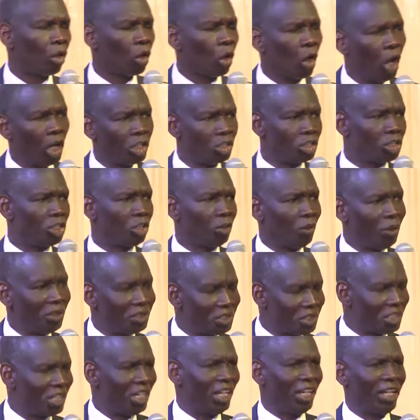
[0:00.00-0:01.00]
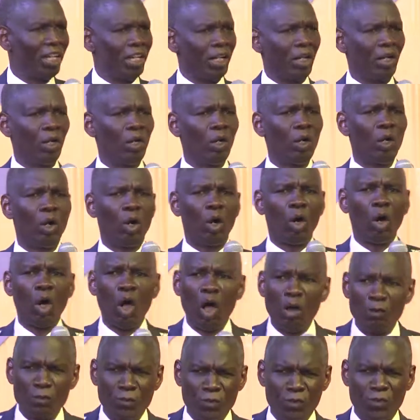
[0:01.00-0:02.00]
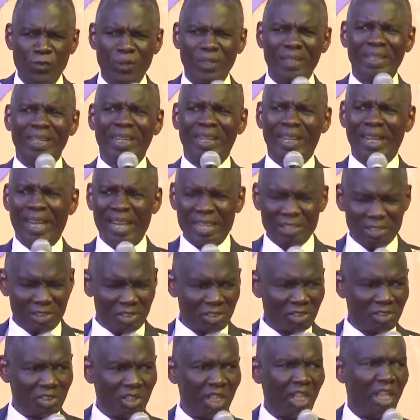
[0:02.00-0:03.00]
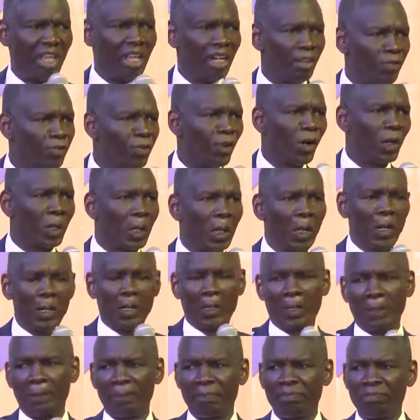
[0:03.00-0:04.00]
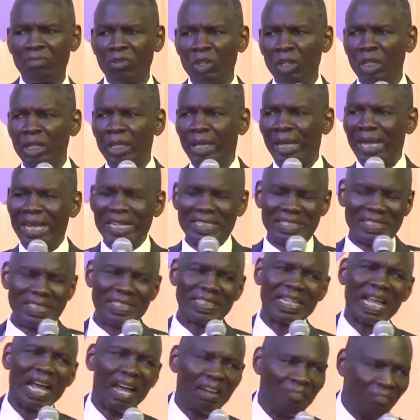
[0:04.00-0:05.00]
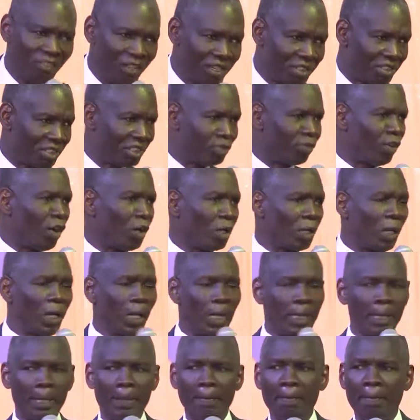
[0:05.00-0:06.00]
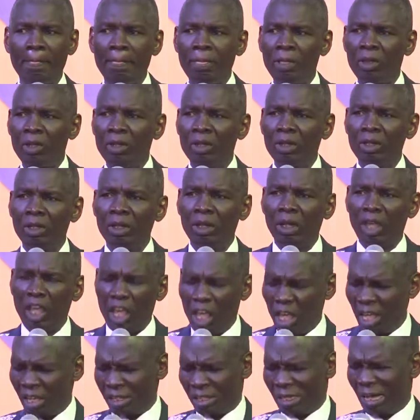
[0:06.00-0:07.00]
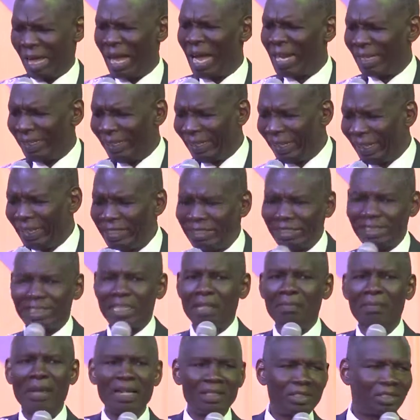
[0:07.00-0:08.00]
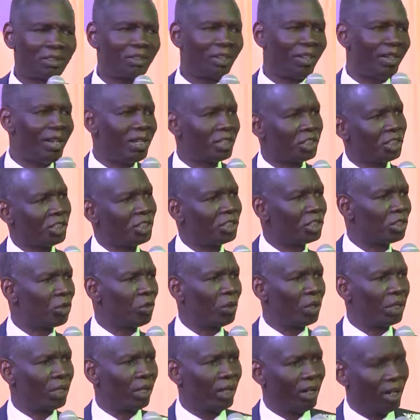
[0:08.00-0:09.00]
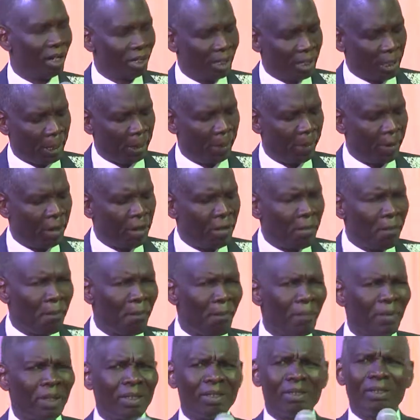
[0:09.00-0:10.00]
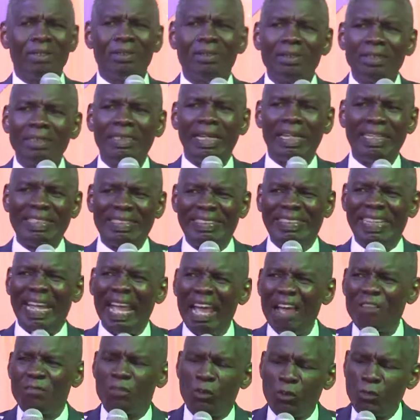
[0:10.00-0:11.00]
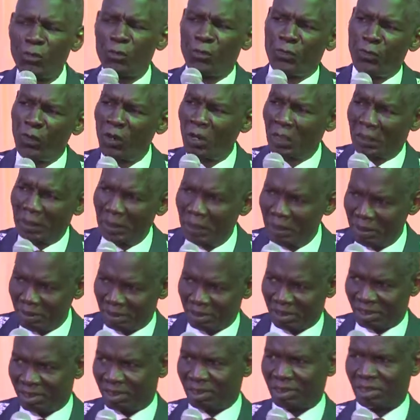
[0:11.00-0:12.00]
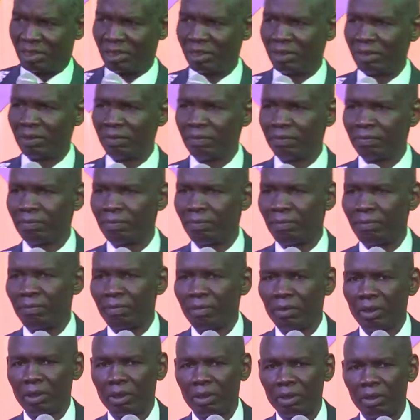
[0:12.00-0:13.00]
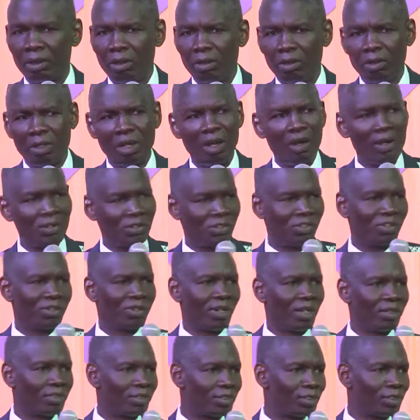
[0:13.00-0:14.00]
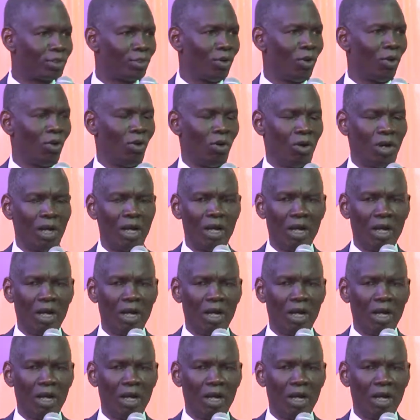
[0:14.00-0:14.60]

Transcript: continuity of a zeal for God, a service for God, an intimate relationship with God, the devil focused on our children so